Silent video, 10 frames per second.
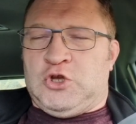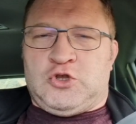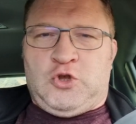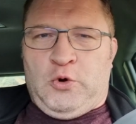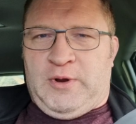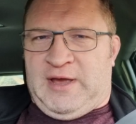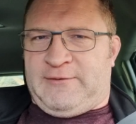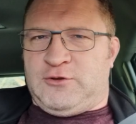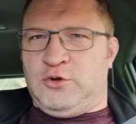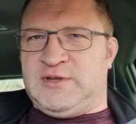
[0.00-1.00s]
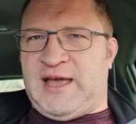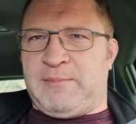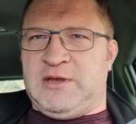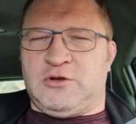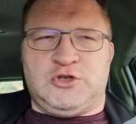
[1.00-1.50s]
You don't have to do it
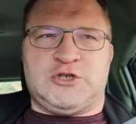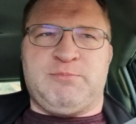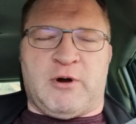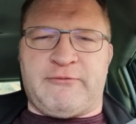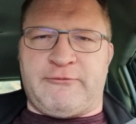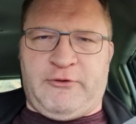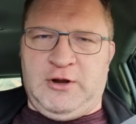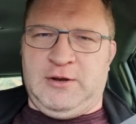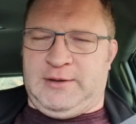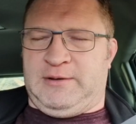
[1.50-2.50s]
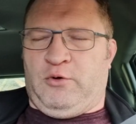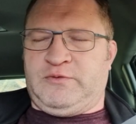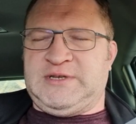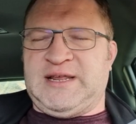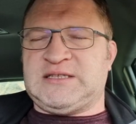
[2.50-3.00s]
that way. You can just spar for fun.
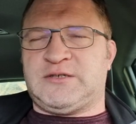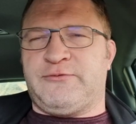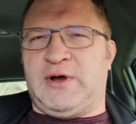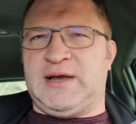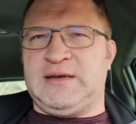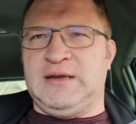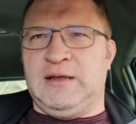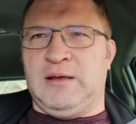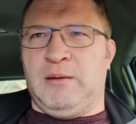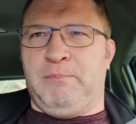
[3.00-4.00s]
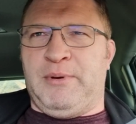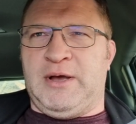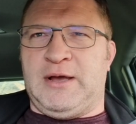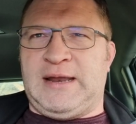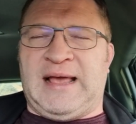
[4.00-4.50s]
Obviously, that's fine.
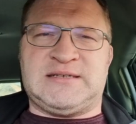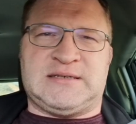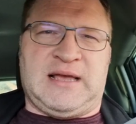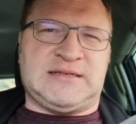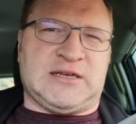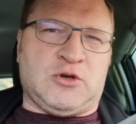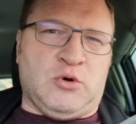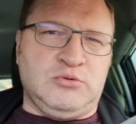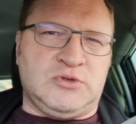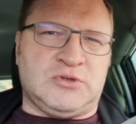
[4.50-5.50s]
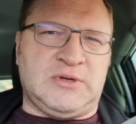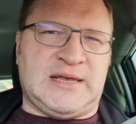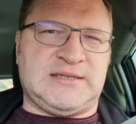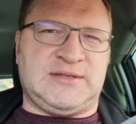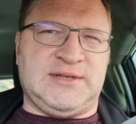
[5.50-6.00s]
But as a coach,
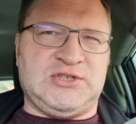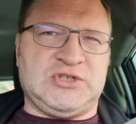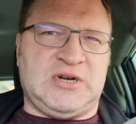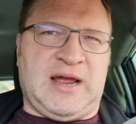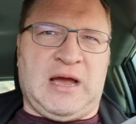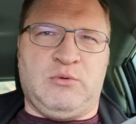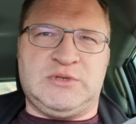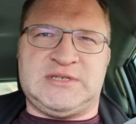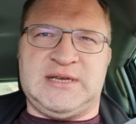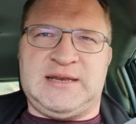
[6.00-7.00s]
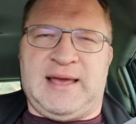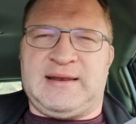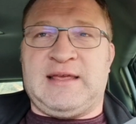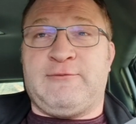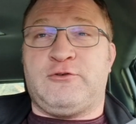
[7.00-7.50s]
as a teacher, I would say
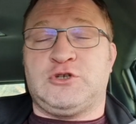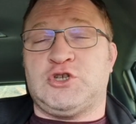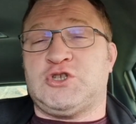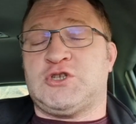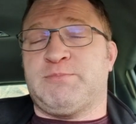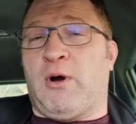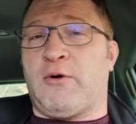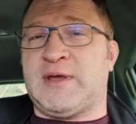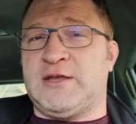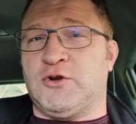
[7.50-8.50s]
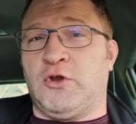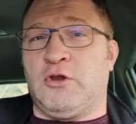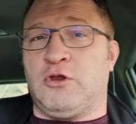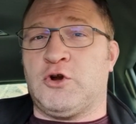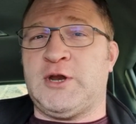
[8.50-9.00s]
that if you're just sparring and you're
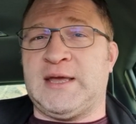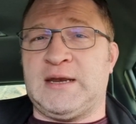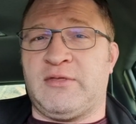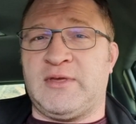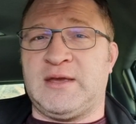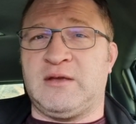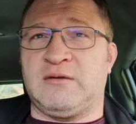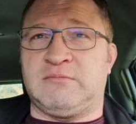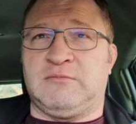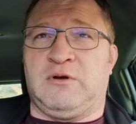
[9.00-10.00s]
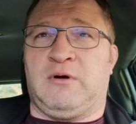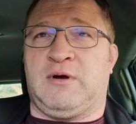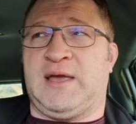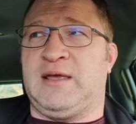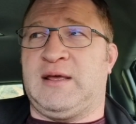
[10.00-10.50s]
not learning anything,
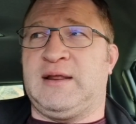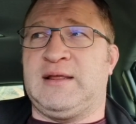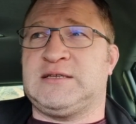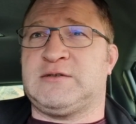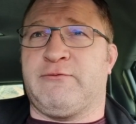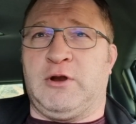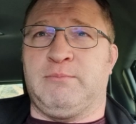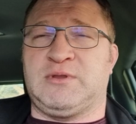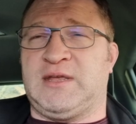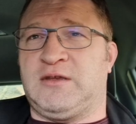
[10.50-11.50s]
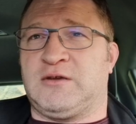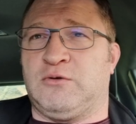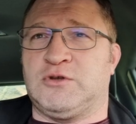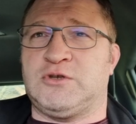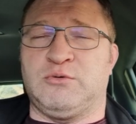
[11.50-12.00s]
okay, it's fun. But then you
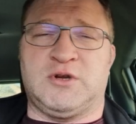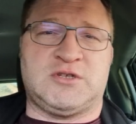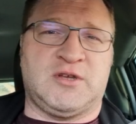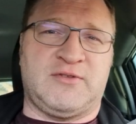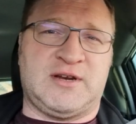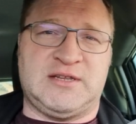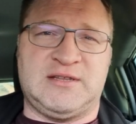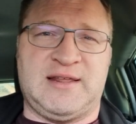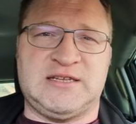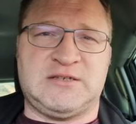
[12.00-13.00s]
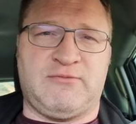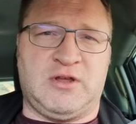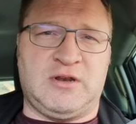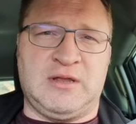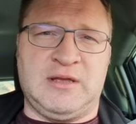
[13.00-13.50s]
can also do other stuff that is
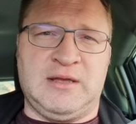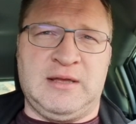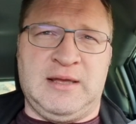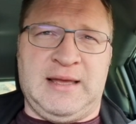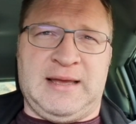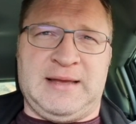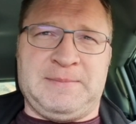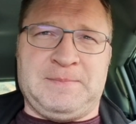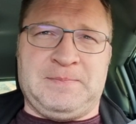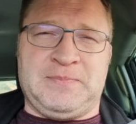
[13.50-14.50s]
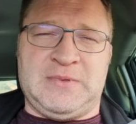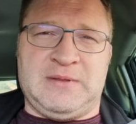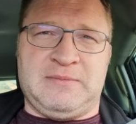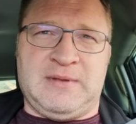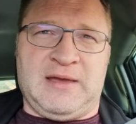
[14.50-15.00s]
fun.
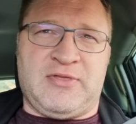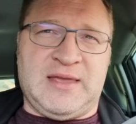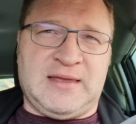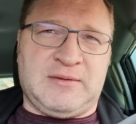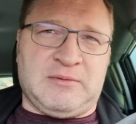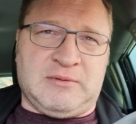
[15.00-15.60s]
I think